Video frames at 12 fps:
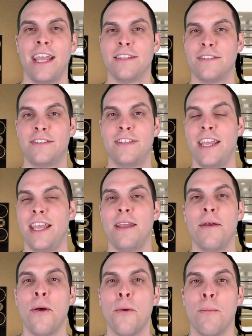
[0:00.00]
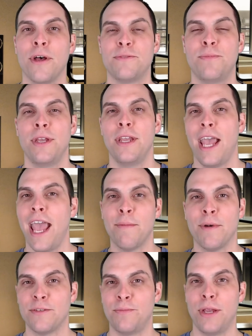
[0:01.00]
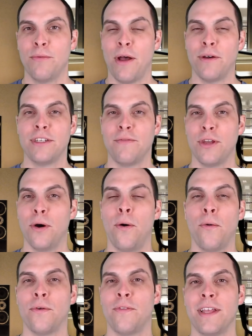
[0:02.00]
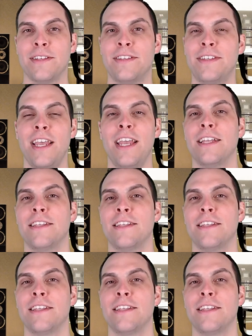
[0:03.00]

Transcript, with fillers: and C must be A must be relatively older than C,